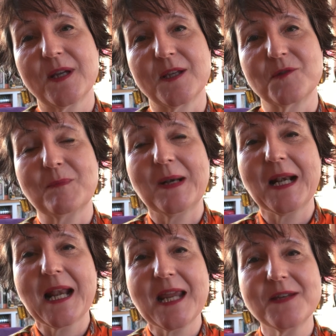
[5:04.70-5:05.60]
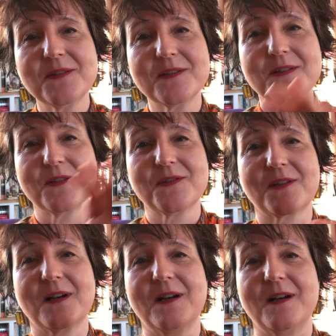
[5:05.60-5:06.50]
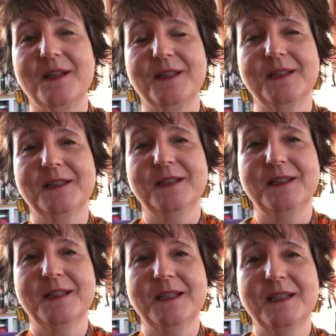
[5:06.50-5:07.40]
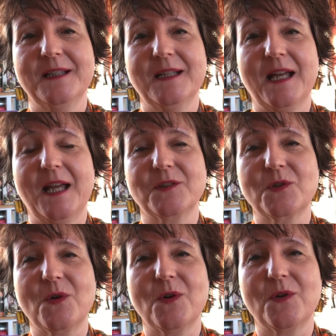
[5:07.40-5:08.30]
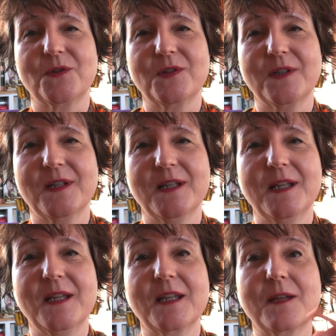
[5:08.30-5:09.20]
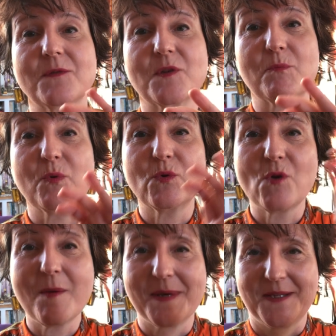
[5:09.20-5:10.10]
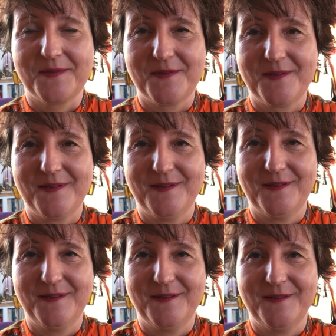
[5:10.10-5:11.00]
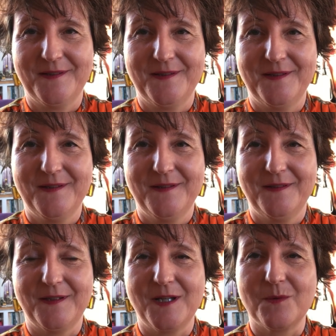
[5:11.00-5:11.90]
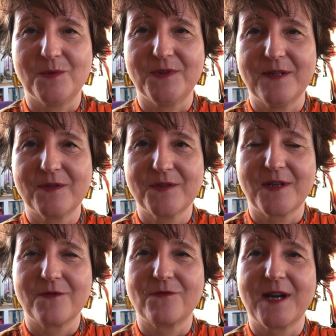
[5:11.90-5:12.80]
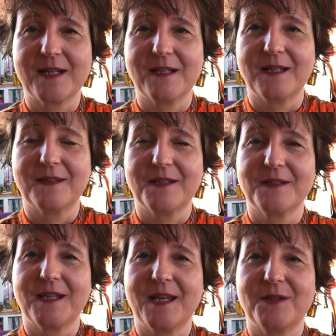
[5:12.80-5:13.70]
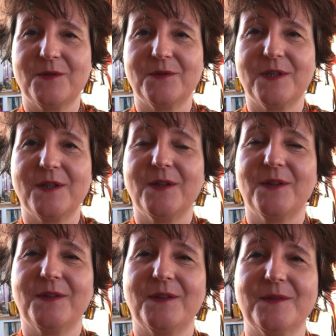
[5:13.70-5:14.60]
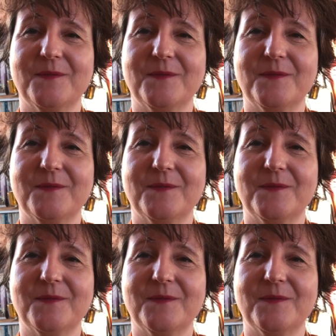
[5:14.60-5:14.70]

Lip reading: is placed in the sky and God gives a promise that he will never send rain like that again on the earth.